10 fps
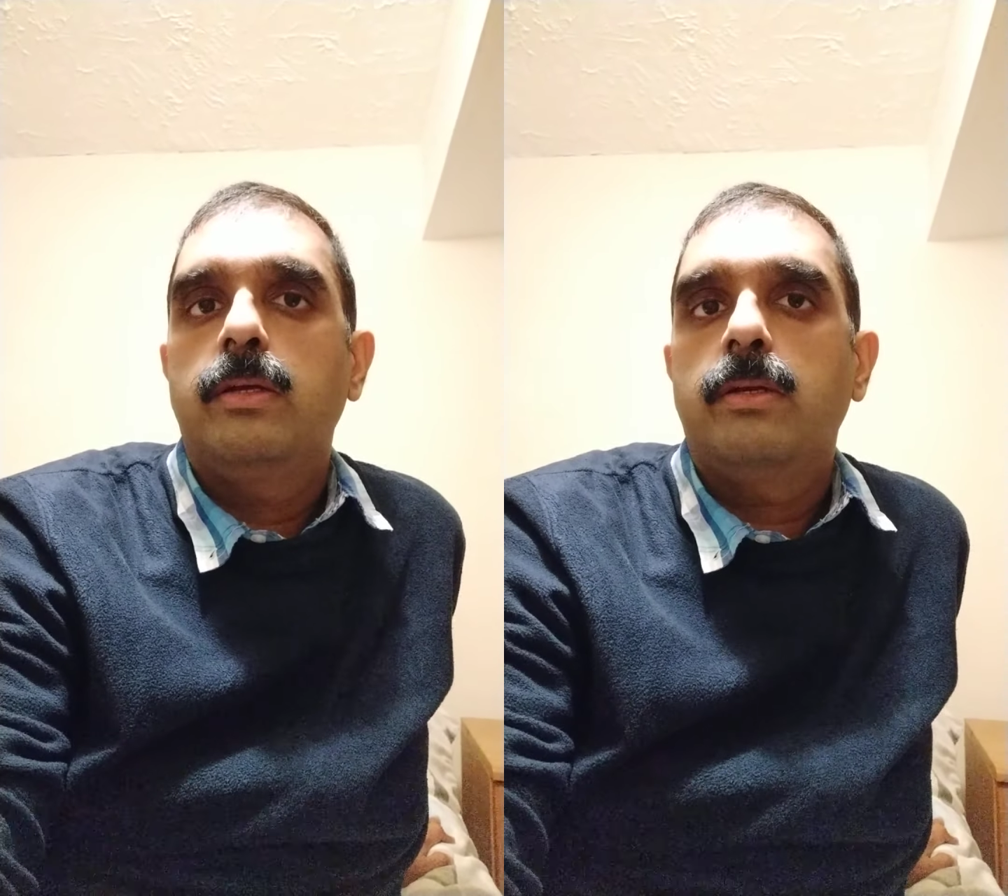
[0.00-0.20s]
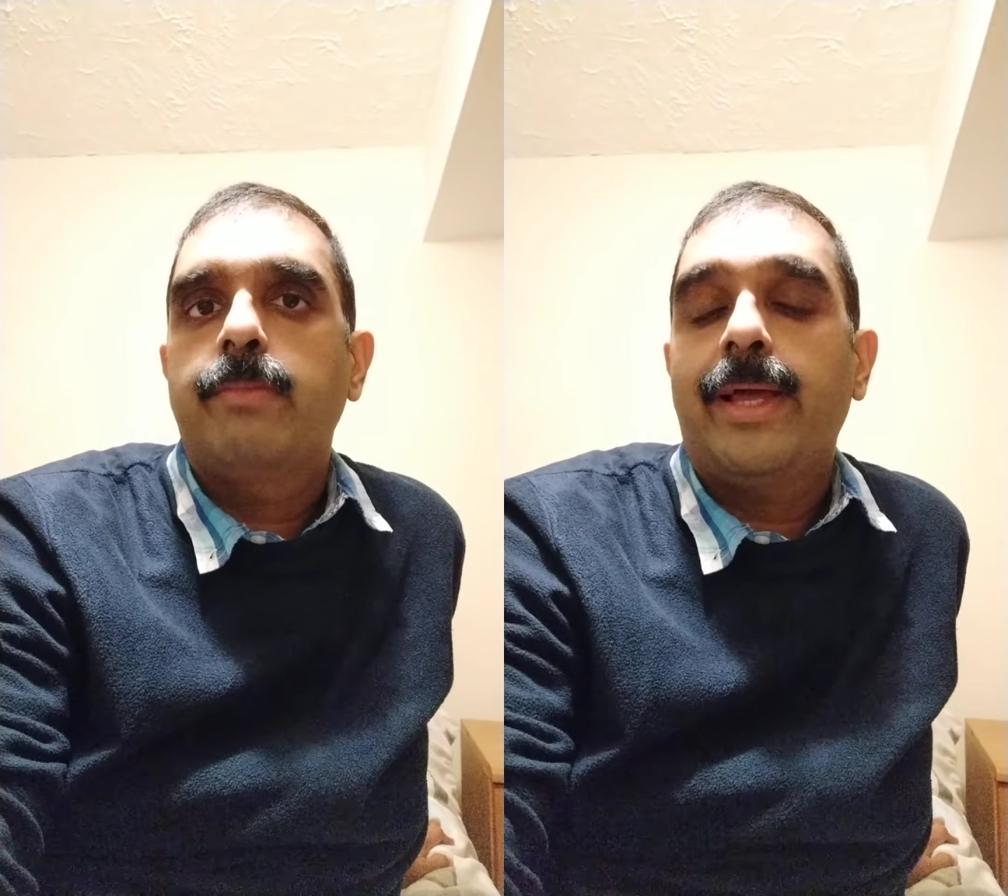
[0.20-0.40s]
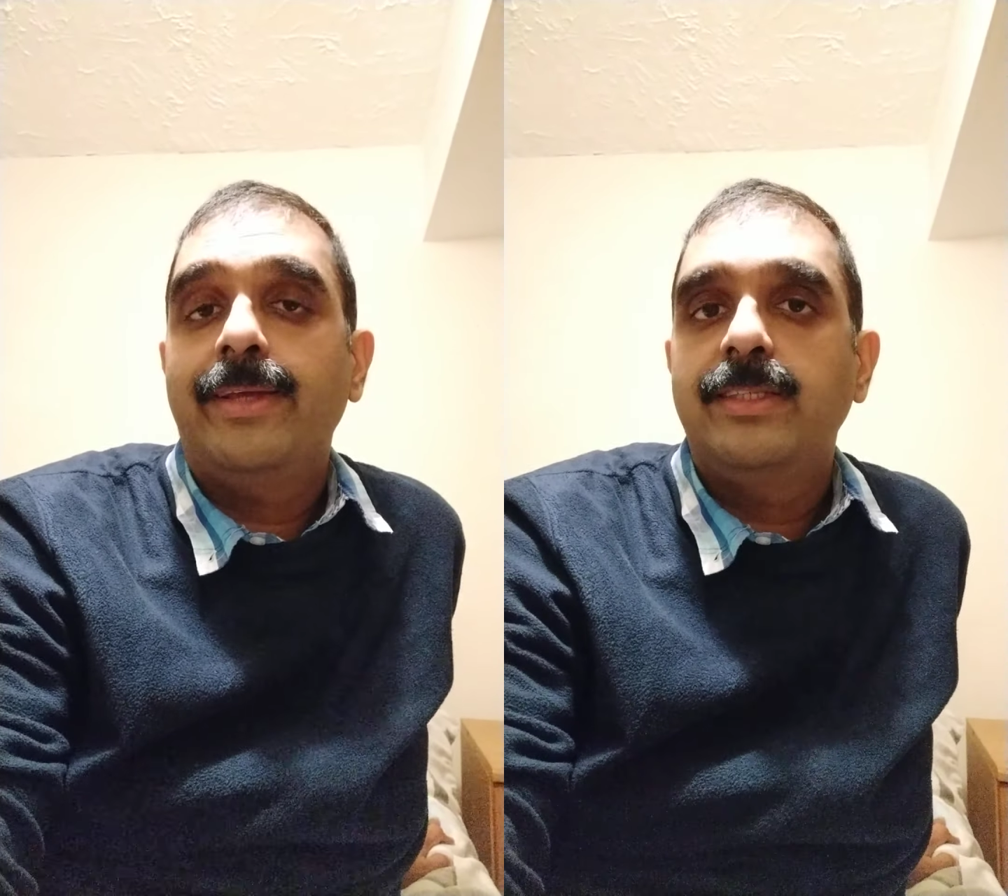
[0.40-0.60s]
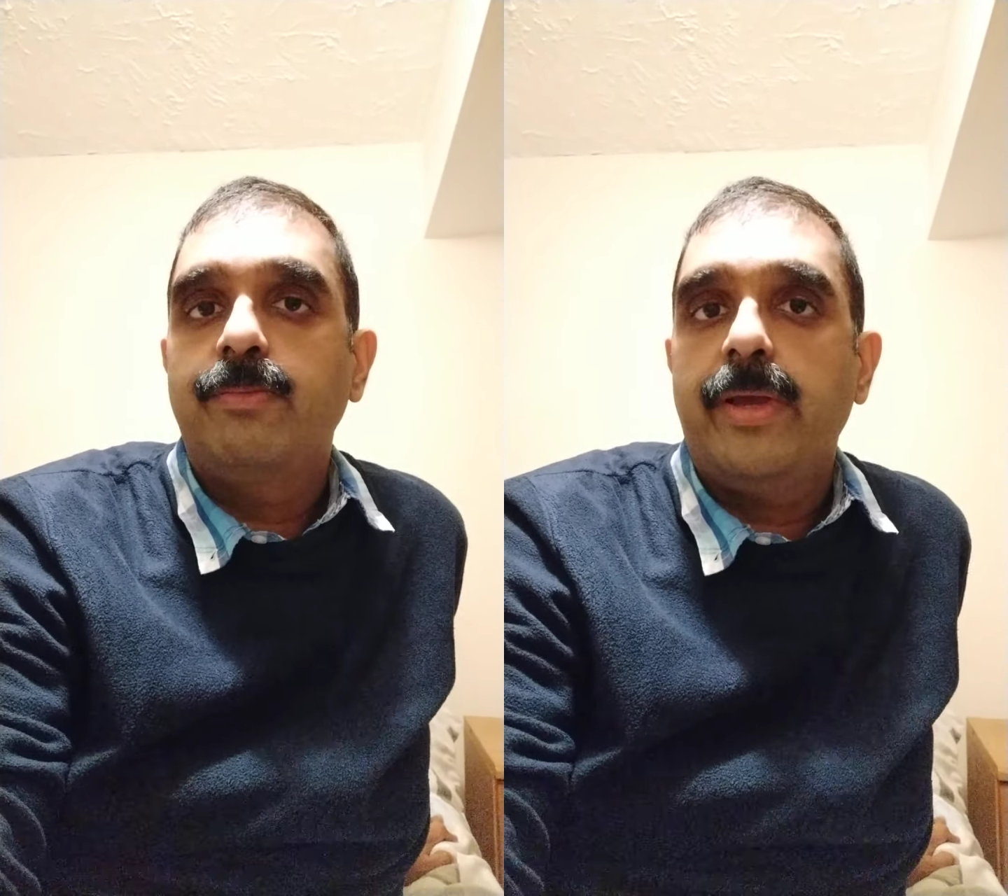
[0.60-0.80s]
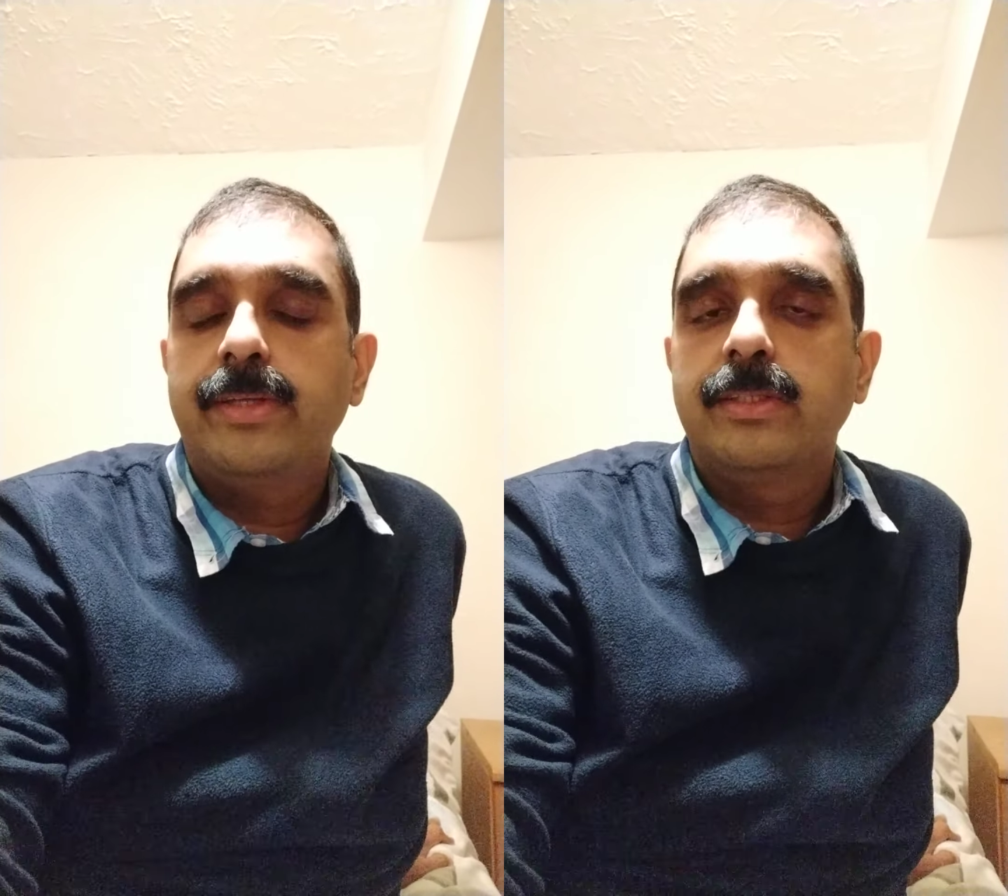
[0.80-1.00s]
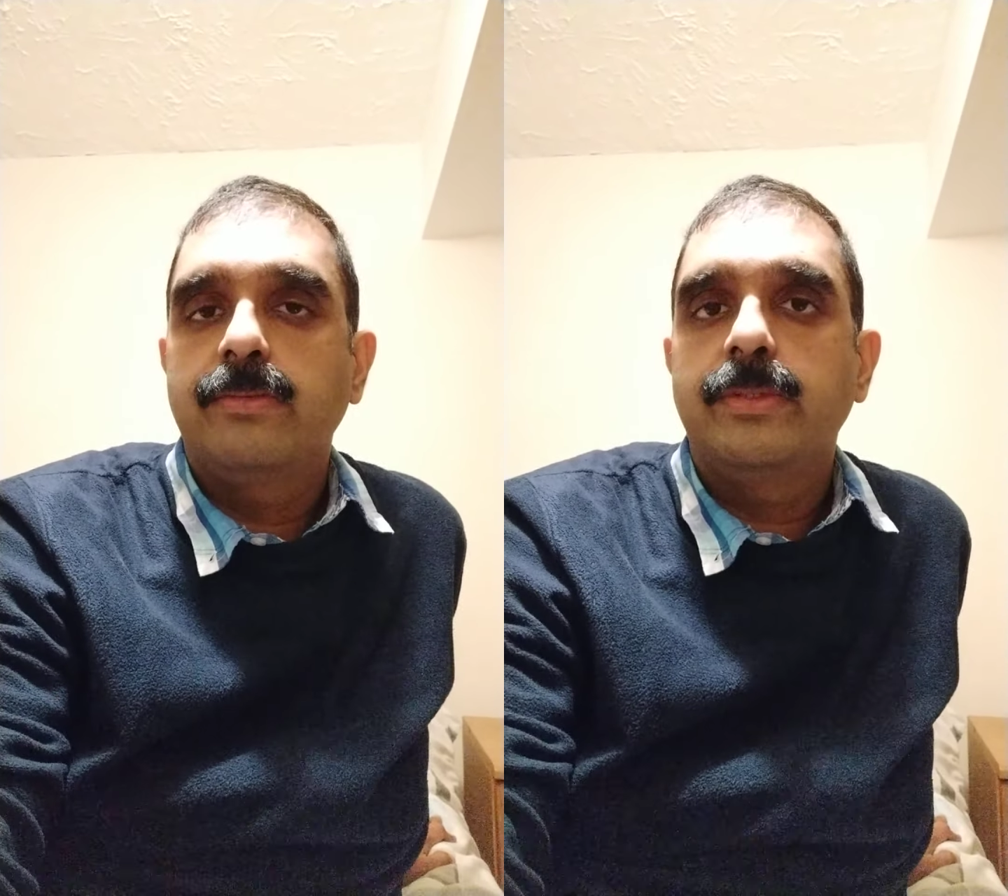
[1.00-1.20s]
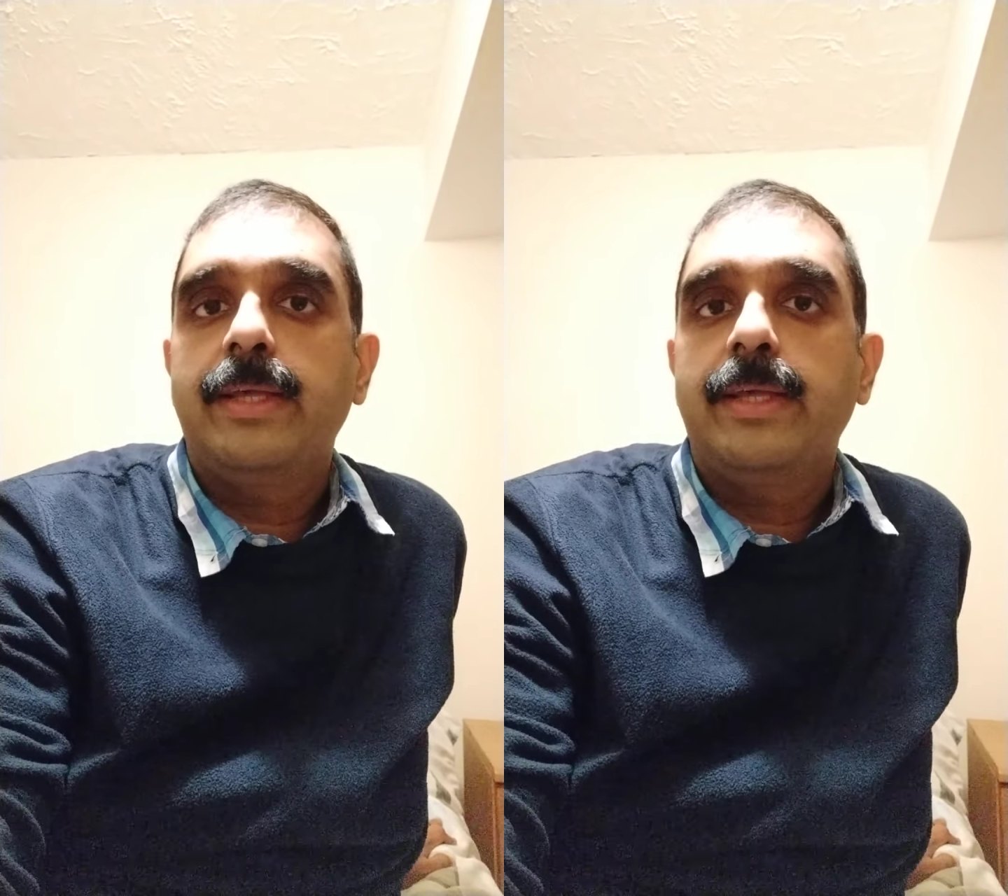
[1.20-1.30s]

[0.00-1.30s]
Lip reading: managing patients with